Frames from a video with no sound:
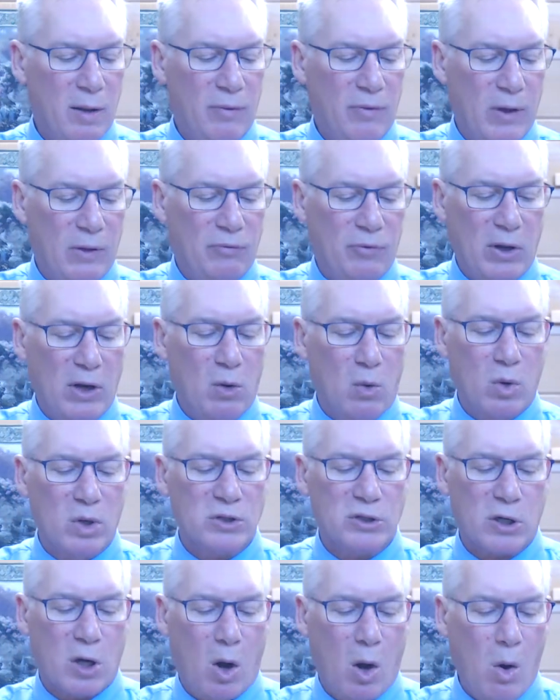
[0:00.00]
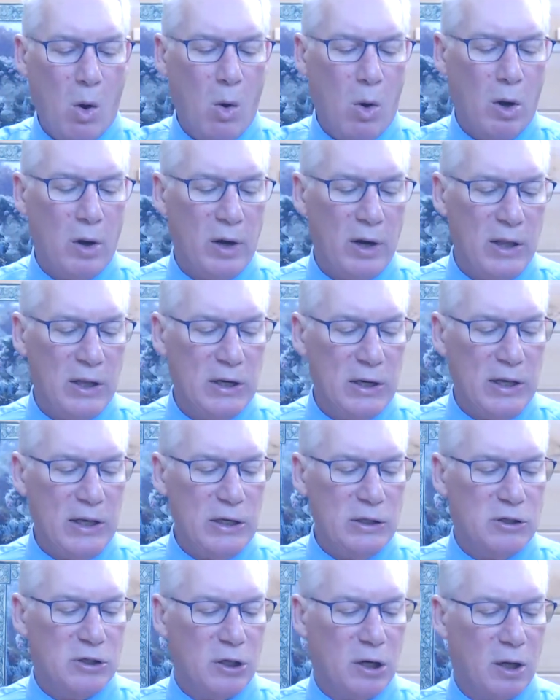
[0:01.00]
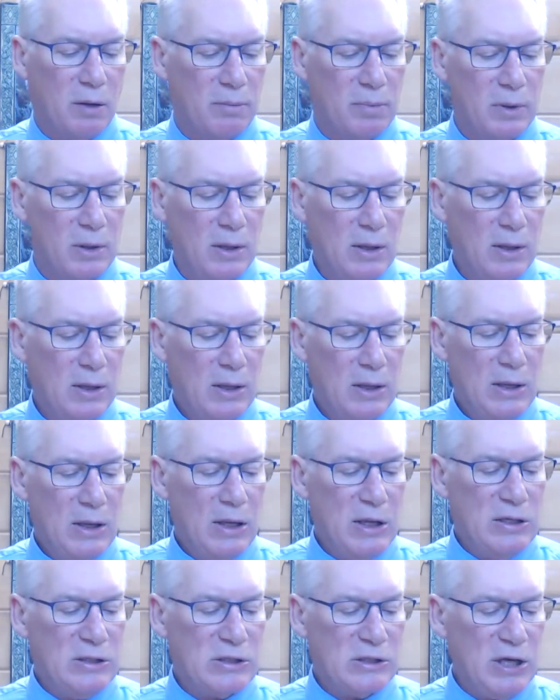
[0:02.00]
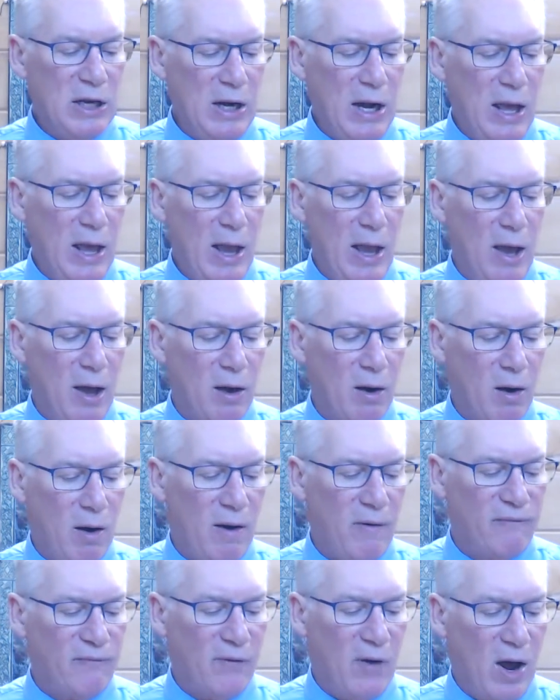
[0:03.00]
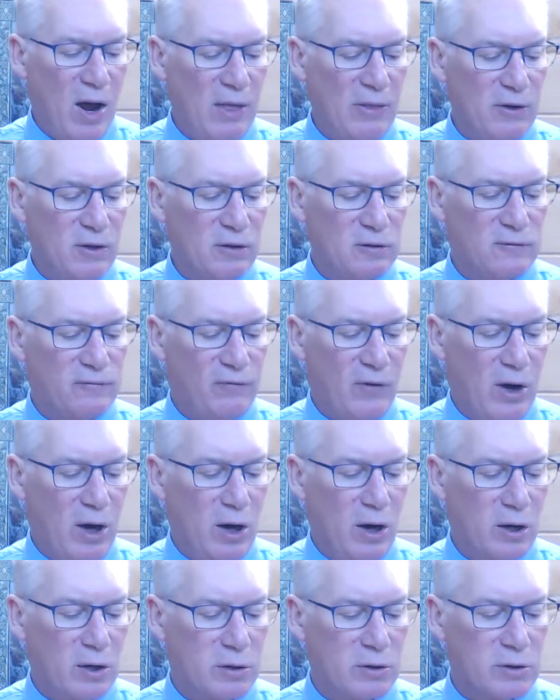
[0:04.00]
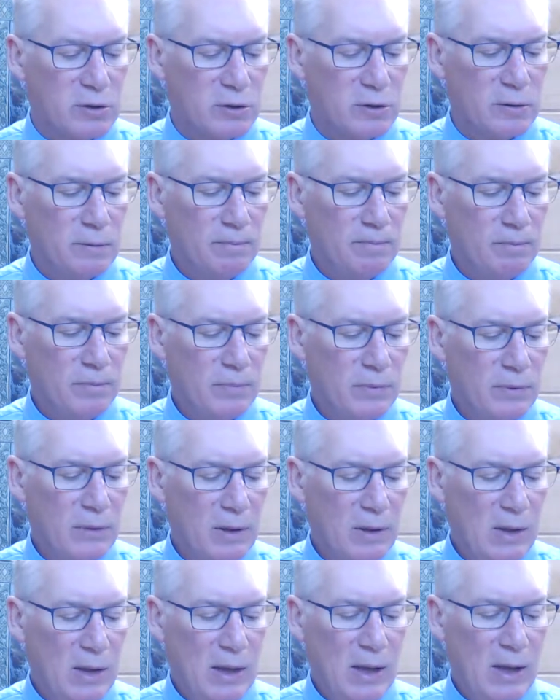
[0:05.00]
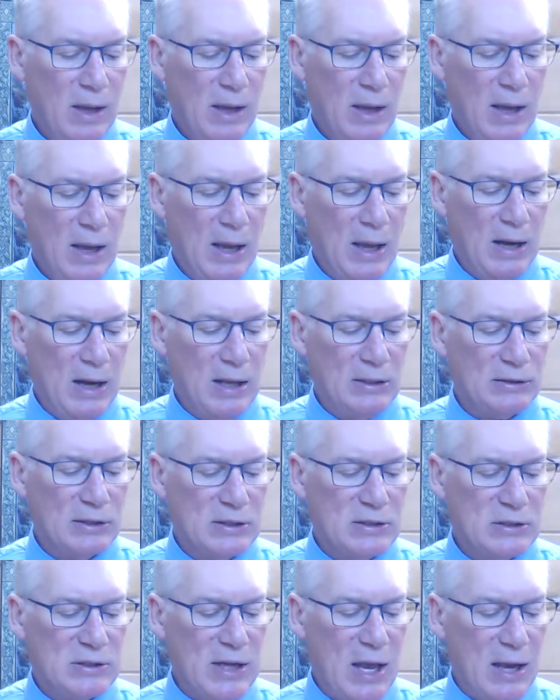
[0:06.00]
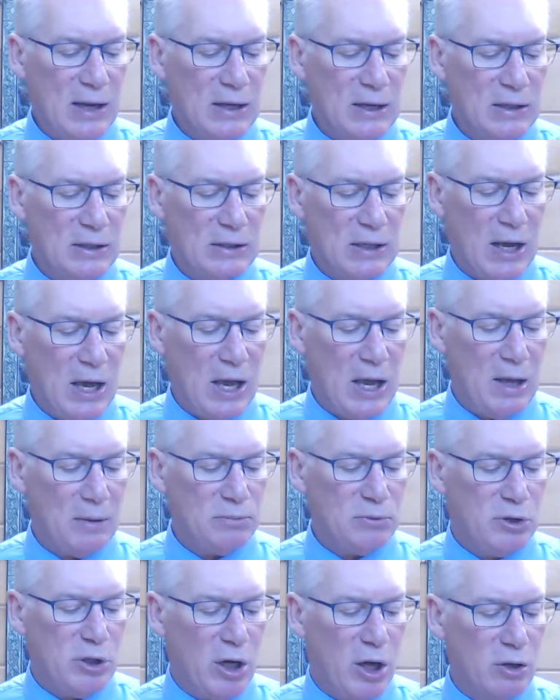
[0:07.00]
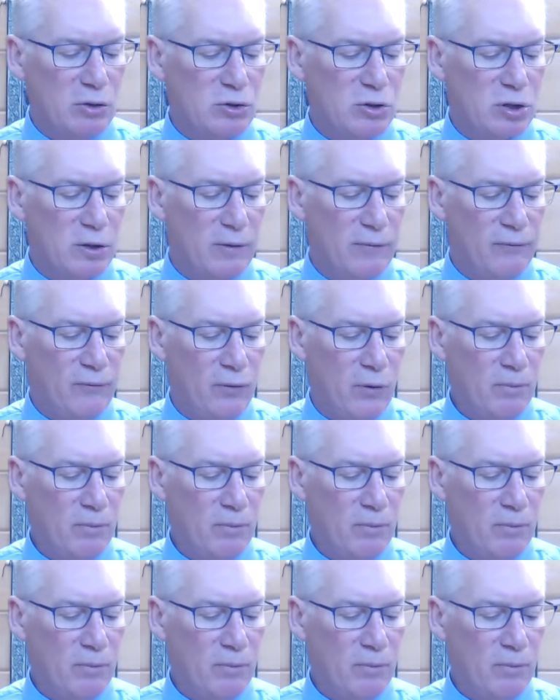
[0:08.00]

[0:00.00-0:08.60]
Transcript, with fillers: that there was corn in Egypt. He sent out our fathers first. And at the second time, Joseph